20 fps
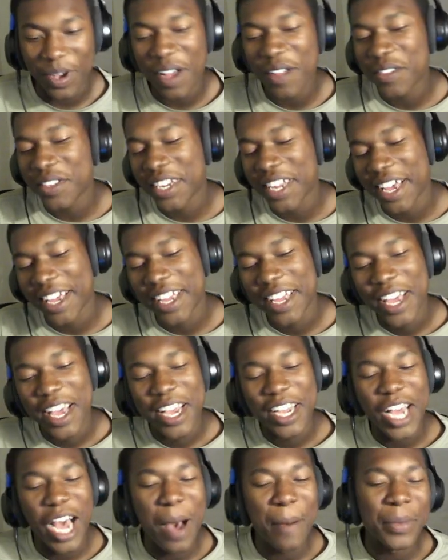But other than that,
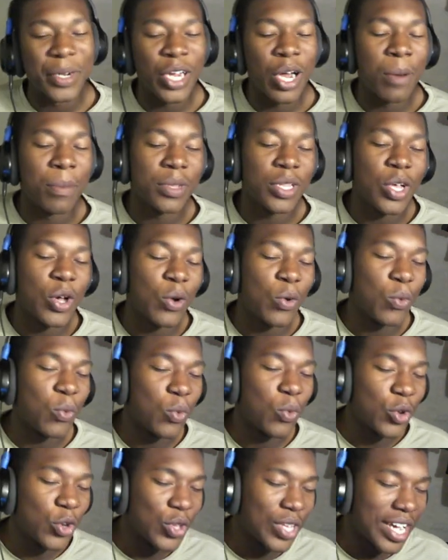comment down below
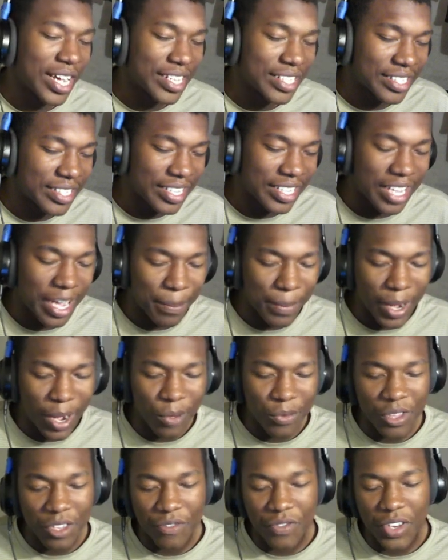what do you guys think
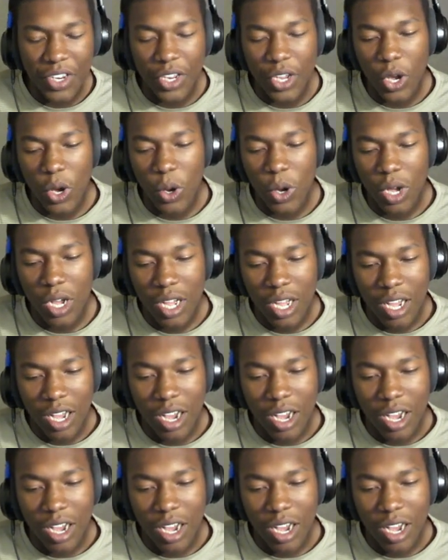about this video.